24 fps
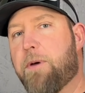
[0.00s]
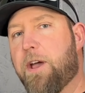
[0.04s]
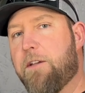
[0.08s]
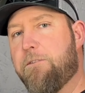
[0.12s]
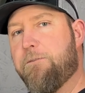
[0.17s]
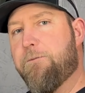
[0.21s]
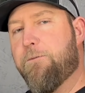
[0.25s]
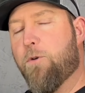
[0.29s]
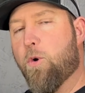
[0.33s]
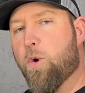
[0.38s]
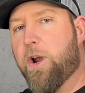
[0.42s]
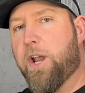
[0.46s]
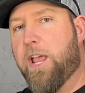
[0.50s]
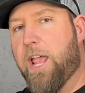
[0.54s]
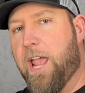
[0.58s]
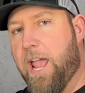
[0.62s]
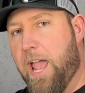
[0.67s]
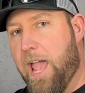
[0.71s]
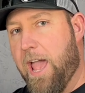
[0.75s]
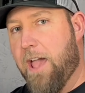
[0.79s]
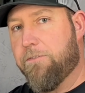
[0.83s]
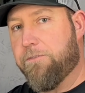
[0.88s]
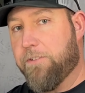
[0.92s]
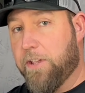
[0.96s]
by
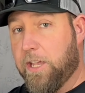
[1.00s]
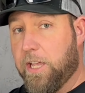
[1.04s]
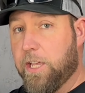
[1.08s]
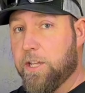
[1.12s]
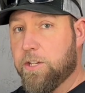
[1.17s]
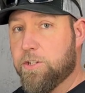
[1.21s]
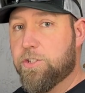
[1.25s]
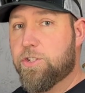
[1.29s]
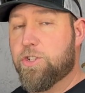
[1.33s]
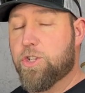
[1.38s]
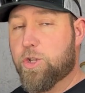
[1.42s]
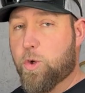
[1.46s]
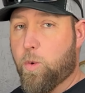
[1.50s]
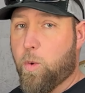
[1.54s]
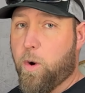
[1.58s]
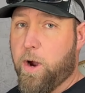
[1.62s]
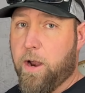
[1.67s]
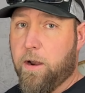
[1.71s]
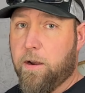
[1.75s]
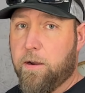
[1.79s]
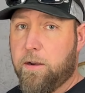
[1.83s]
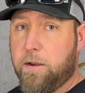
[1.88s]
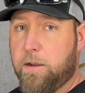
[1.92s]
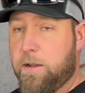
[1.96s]
4.5 inch
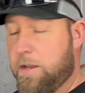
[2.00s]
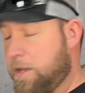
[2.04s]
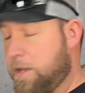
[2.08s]
square.